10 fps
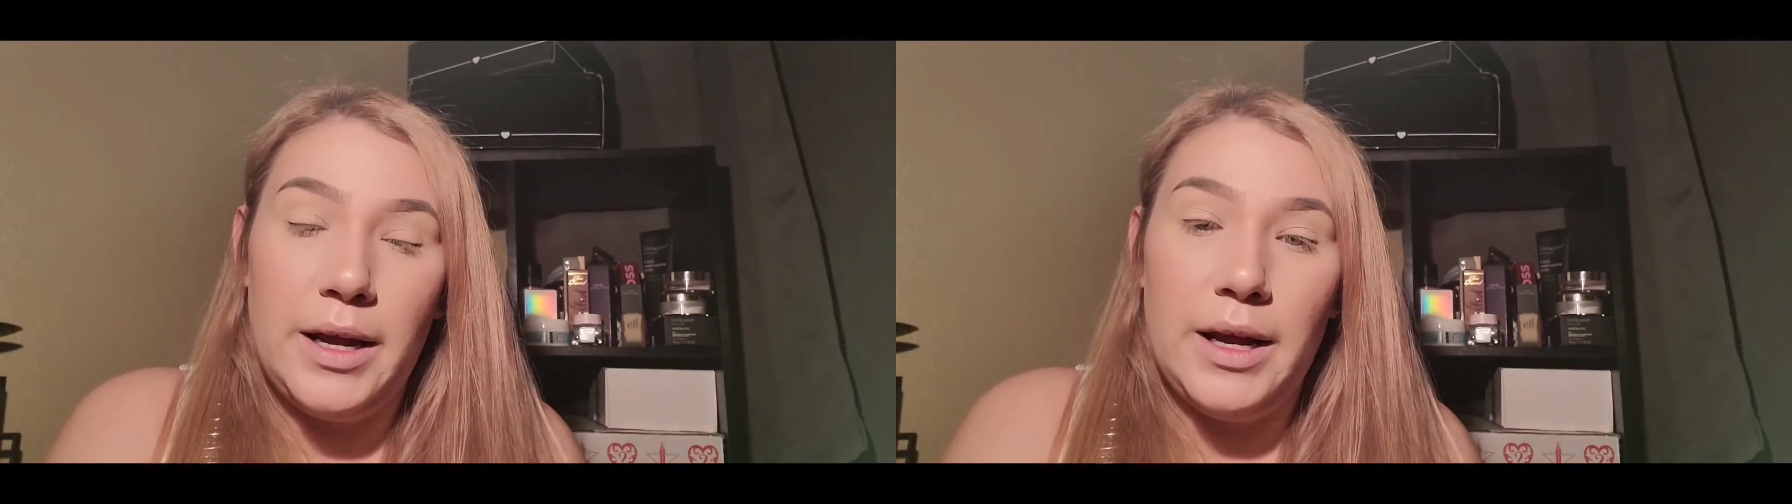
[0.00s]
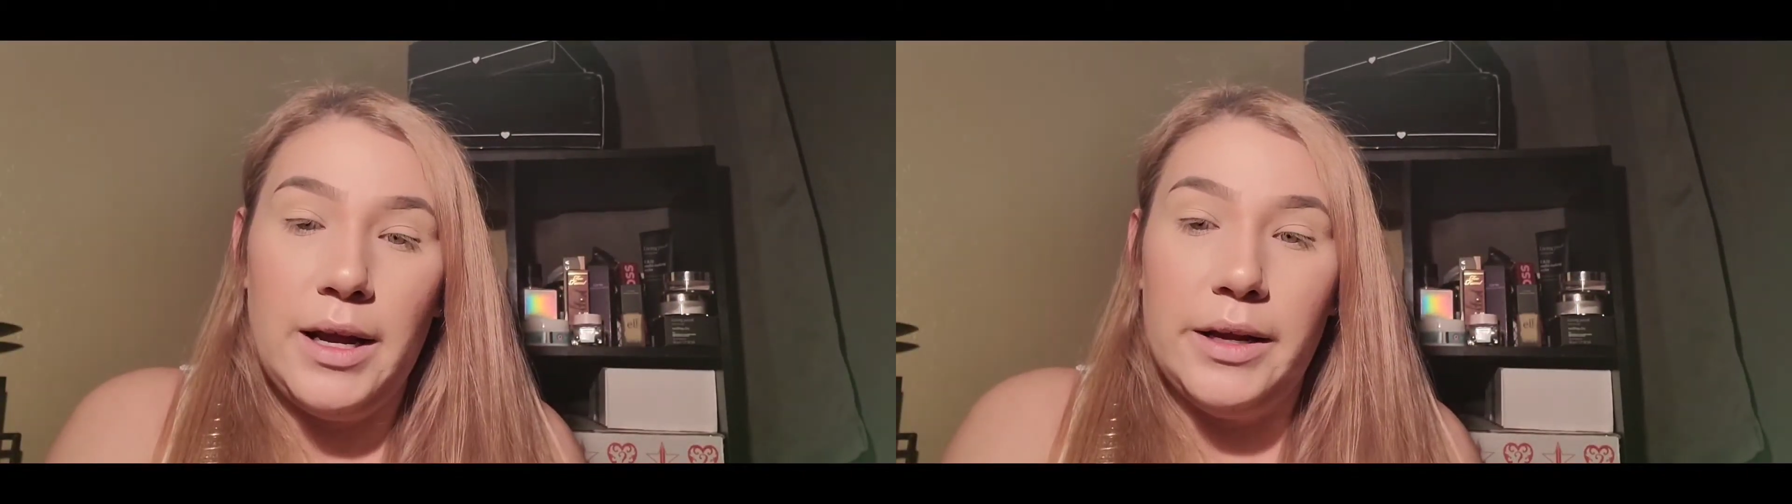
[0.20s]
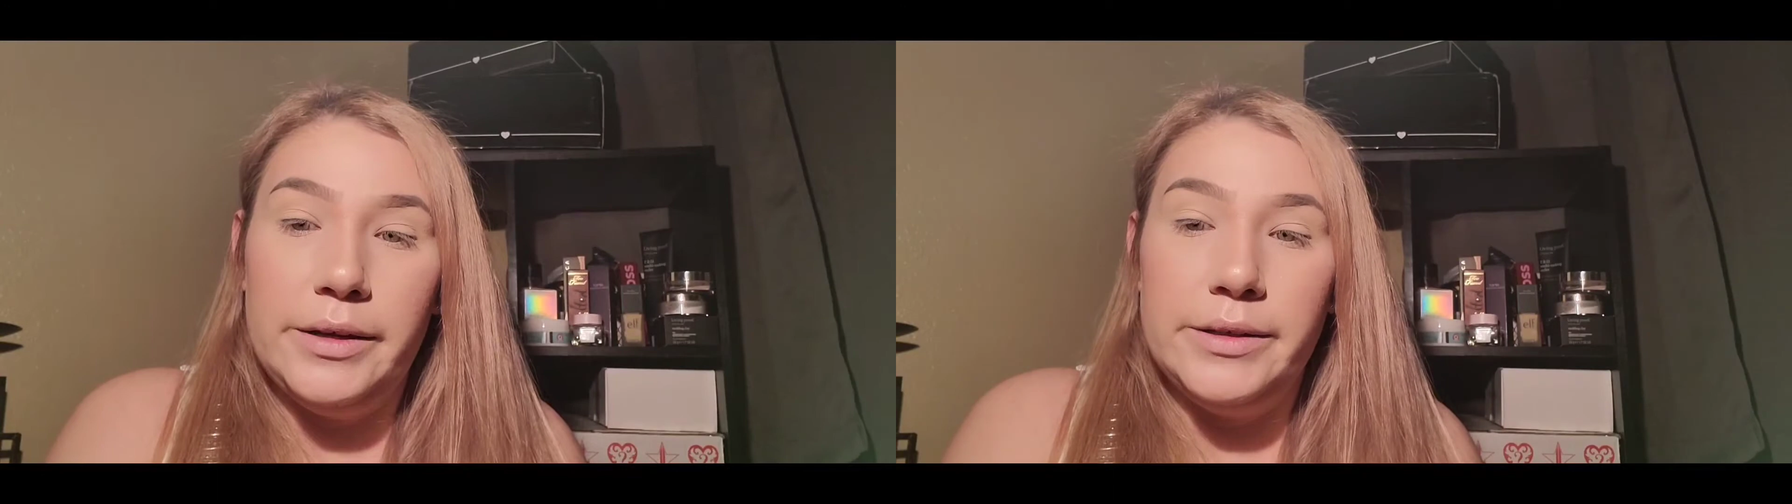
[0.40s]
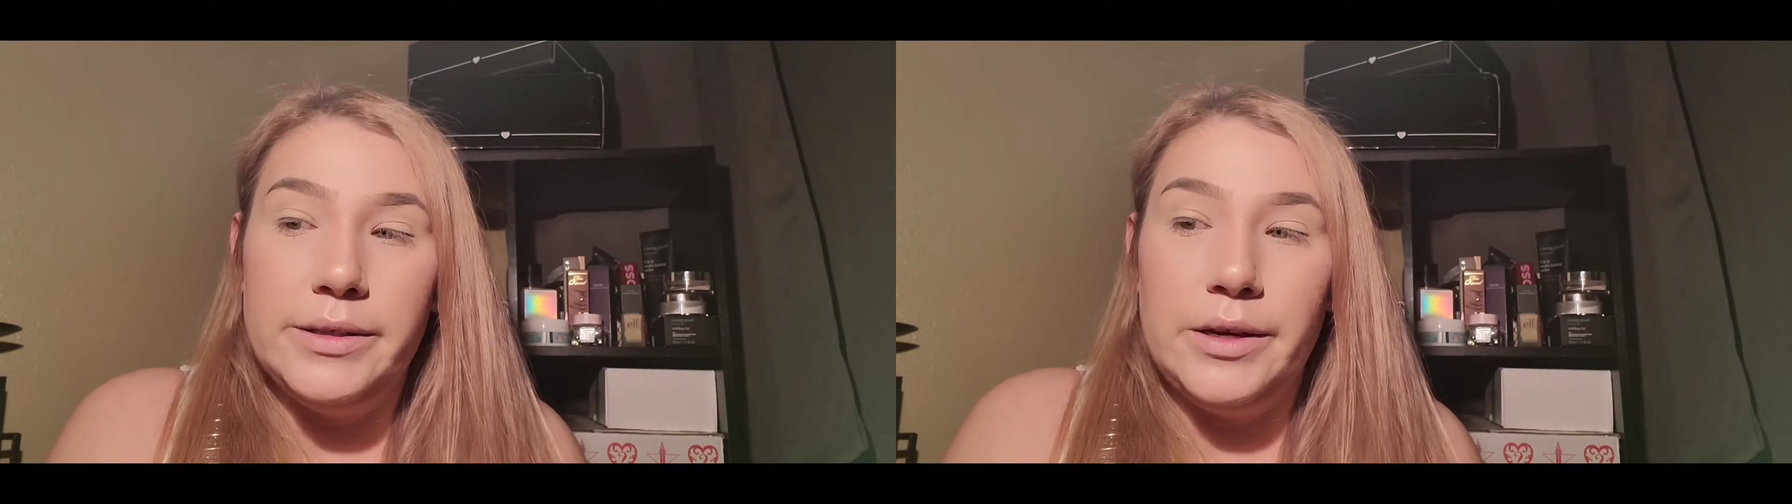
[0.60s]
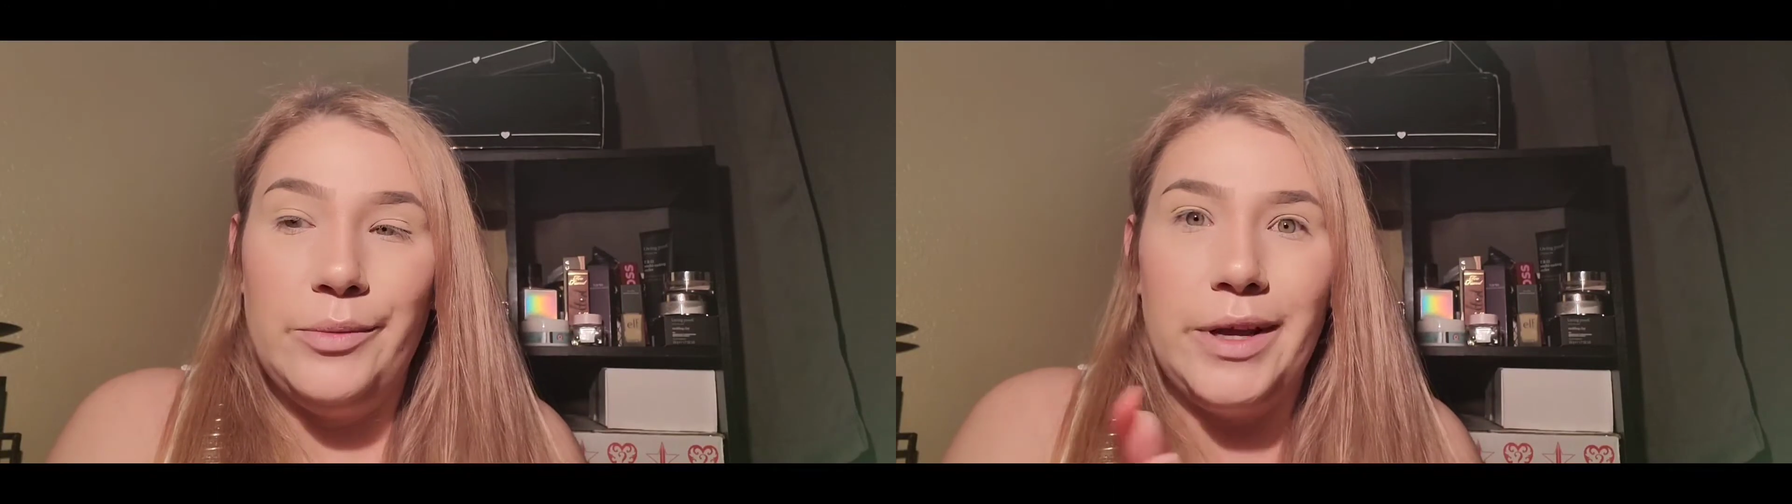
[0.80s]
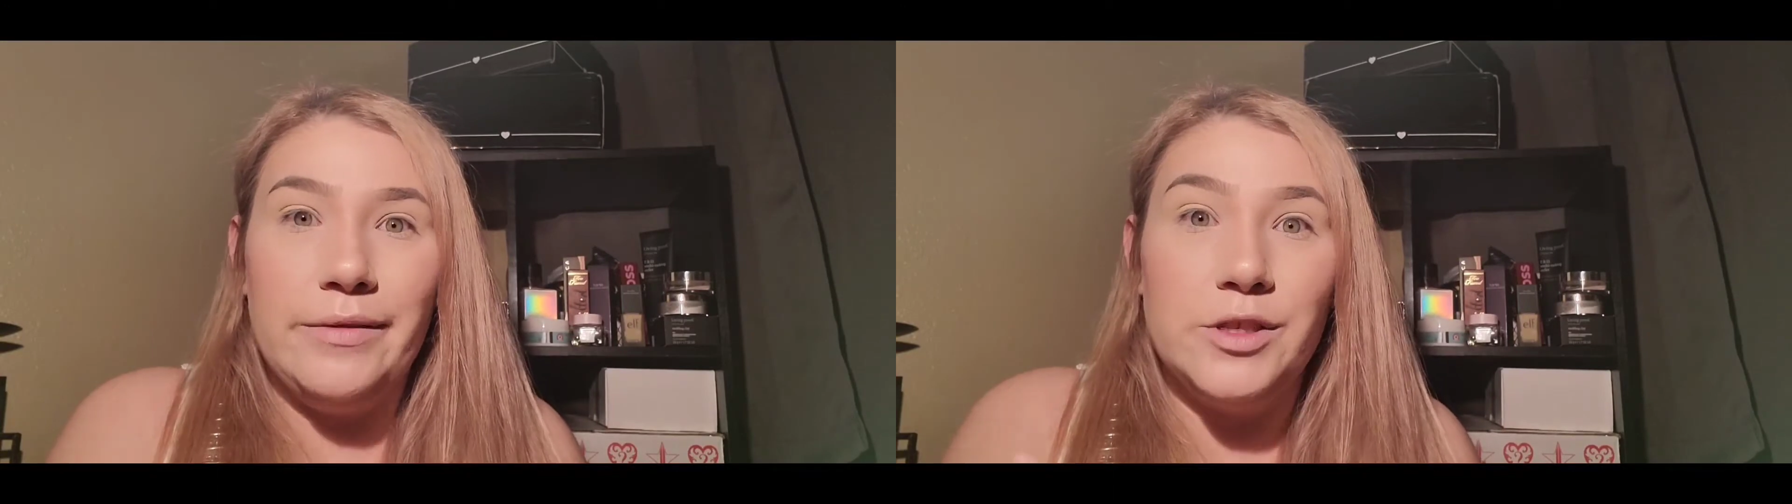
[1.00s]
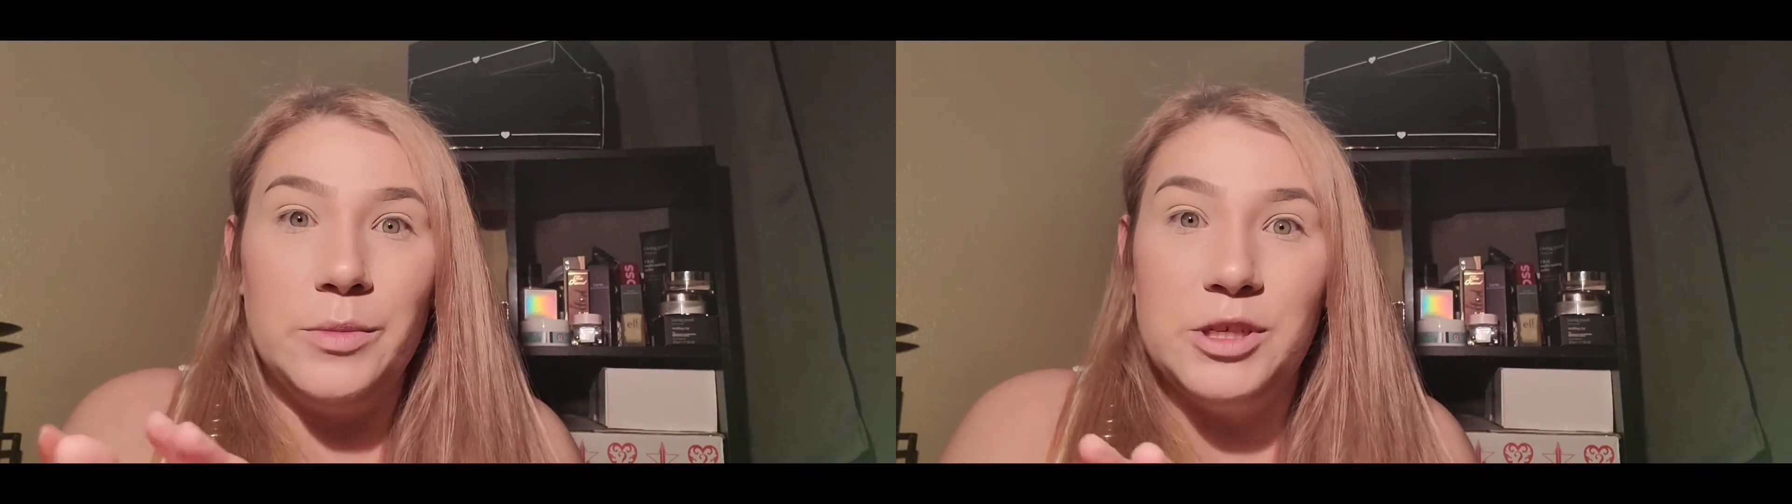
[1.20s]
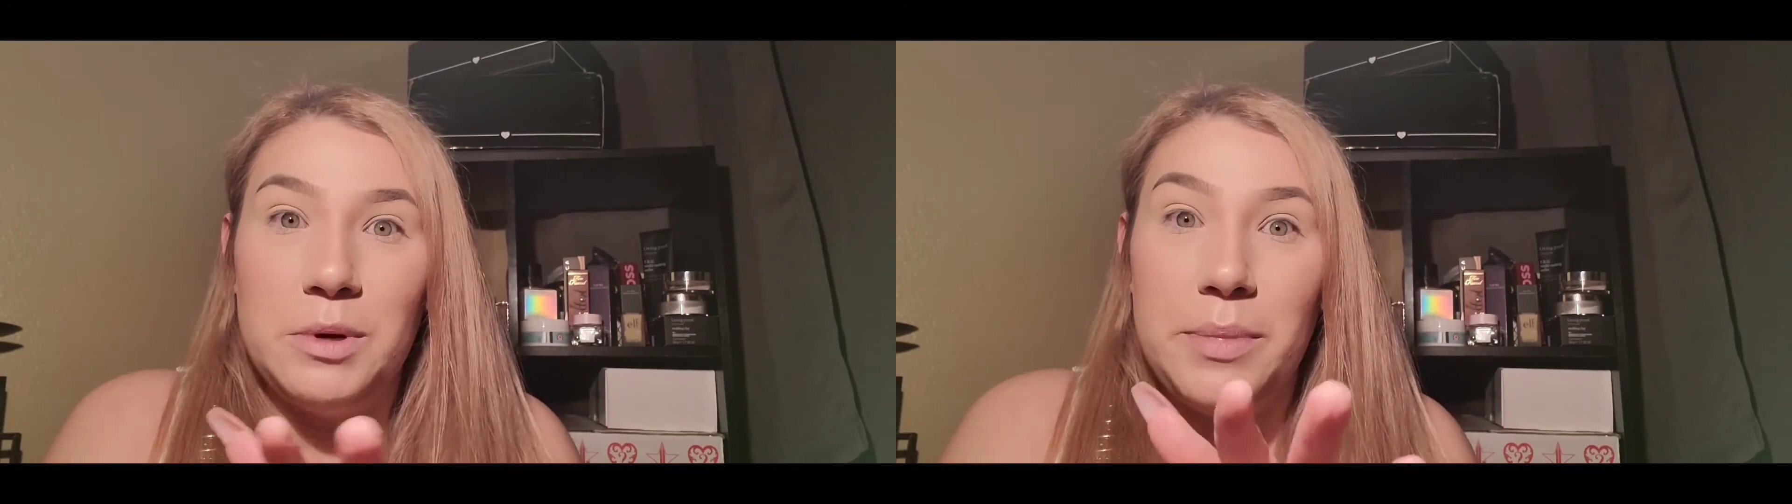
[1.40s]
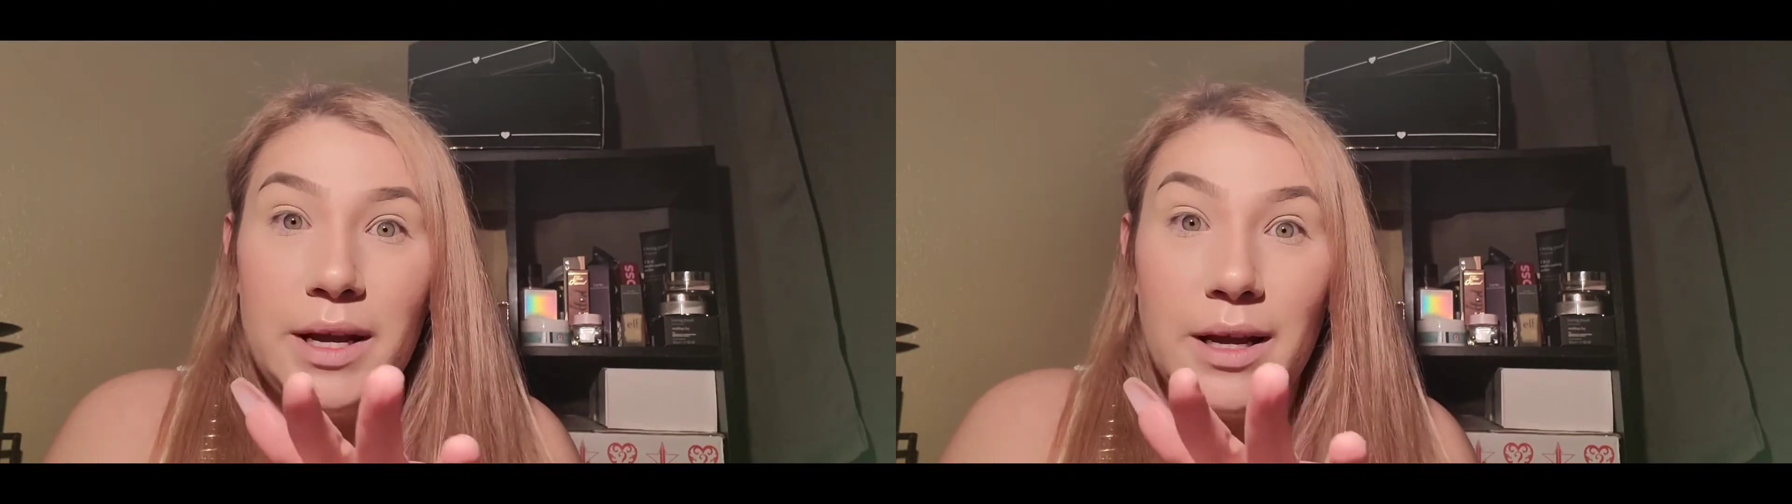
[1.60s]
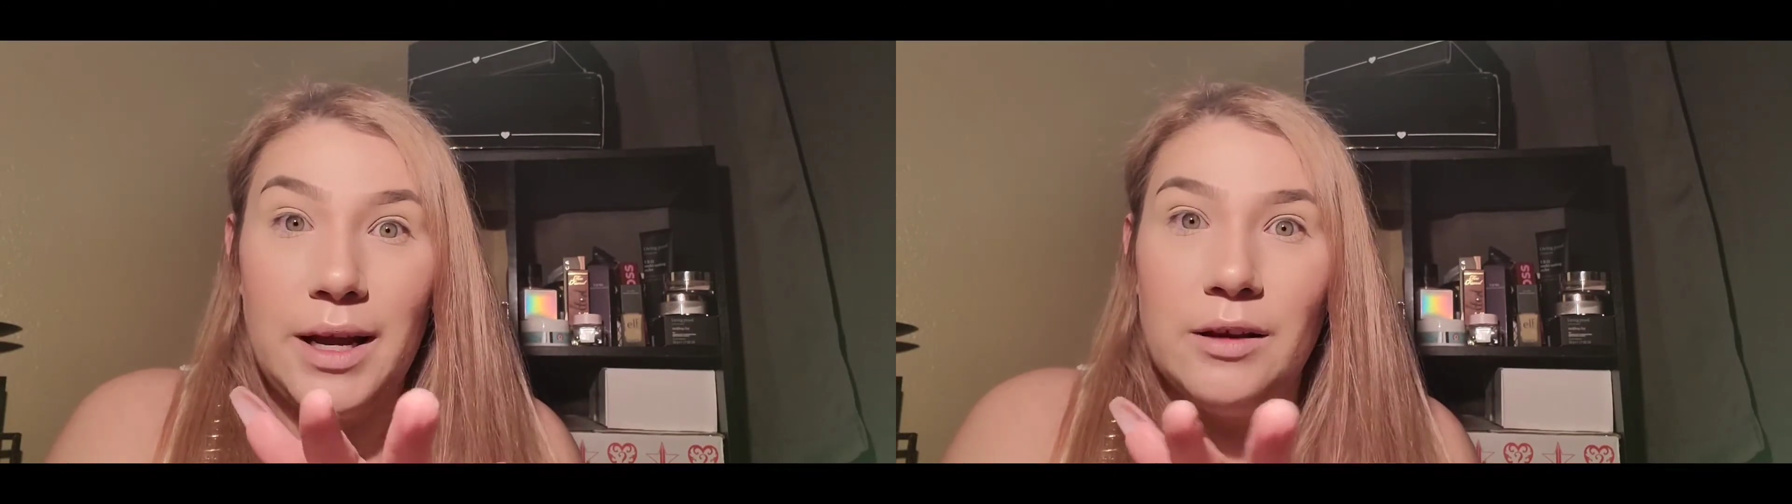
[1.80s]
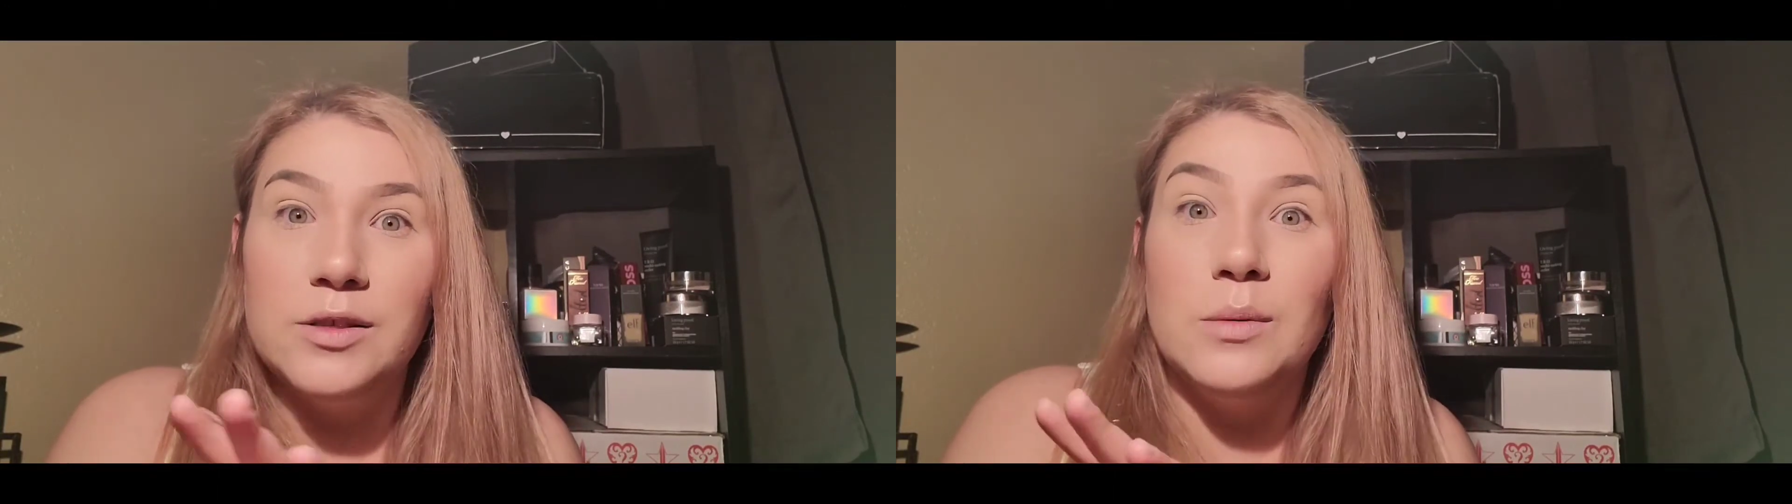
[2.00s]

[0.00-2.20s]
and I only have so much in my bank account,